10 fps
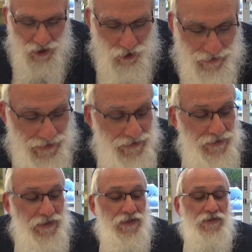
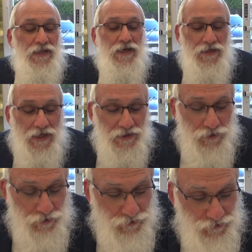Okay,
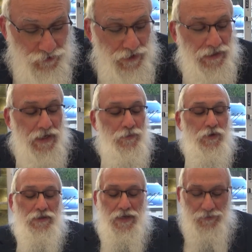Likkutei
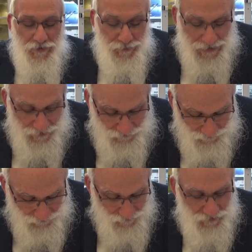Emor Lamed
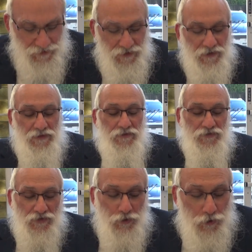Beis.
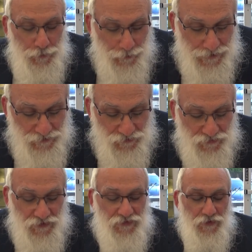There's a long
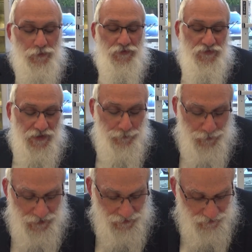parenthesis here. We're
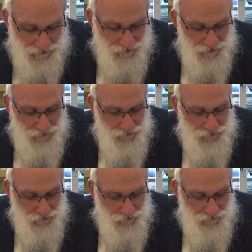skipping
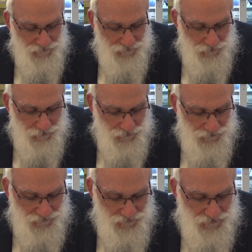2, 4,
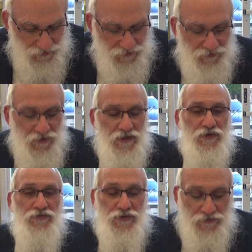6.
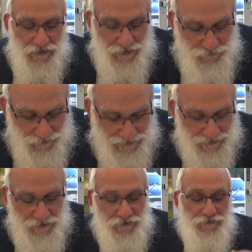6 lines in the end of the